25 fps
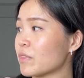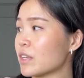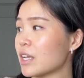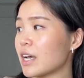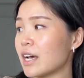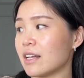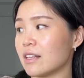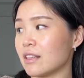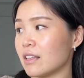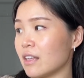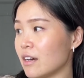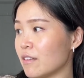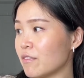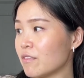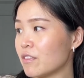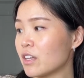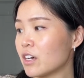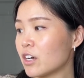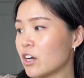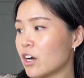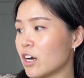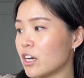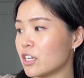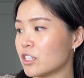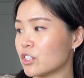I love the
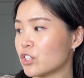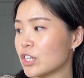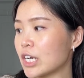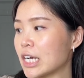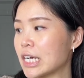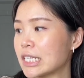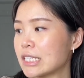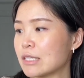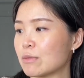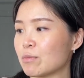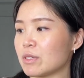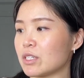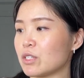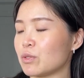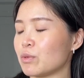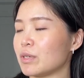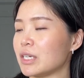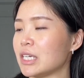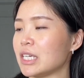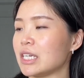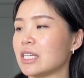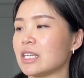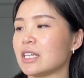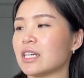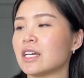contrast
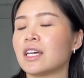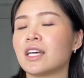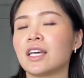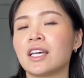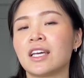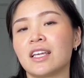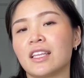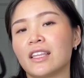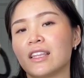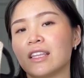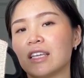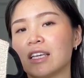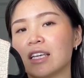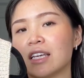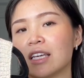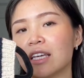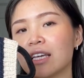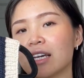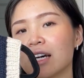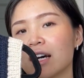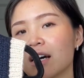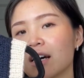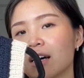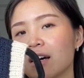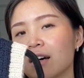between
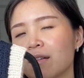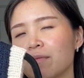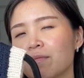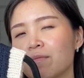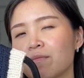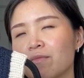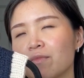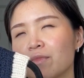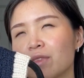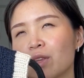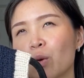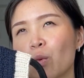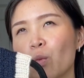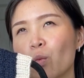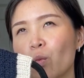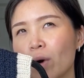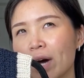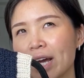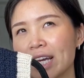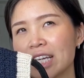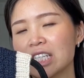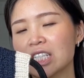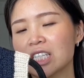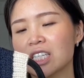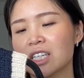the
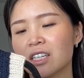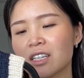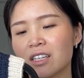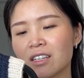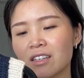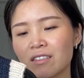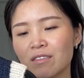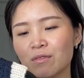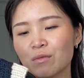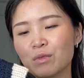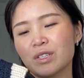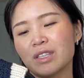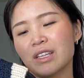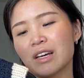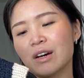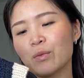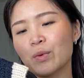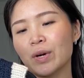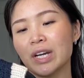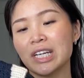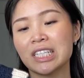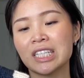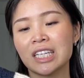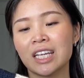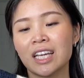white, well, not
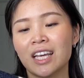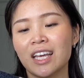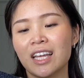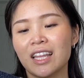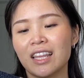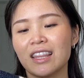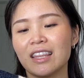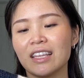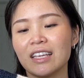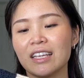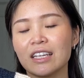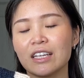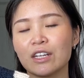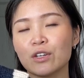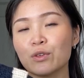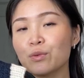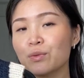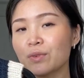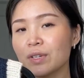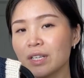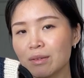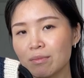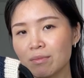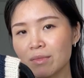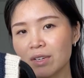white, the
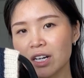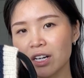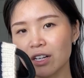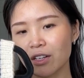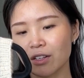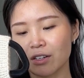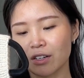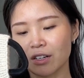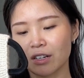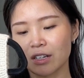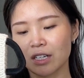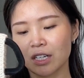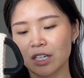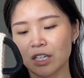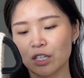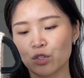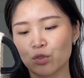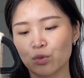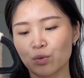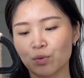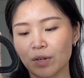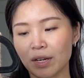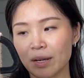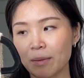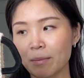cream colored
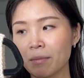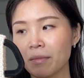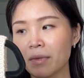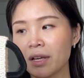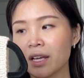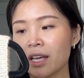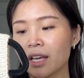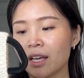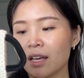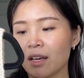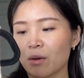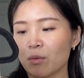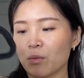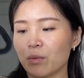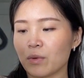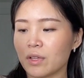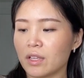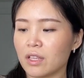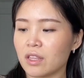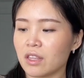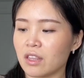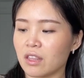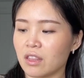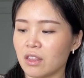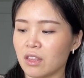trim
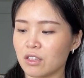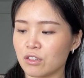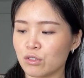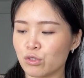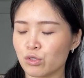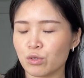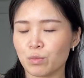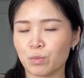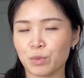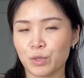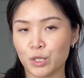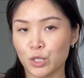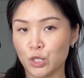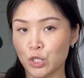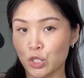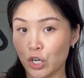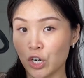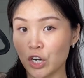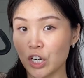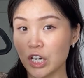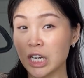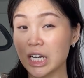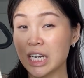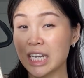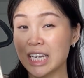with the super
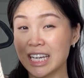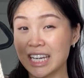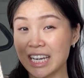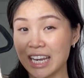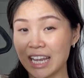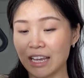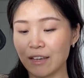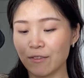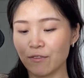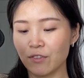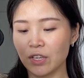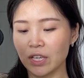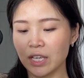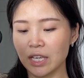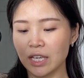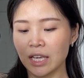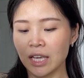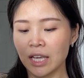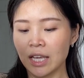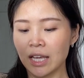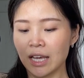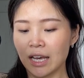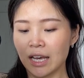dark navy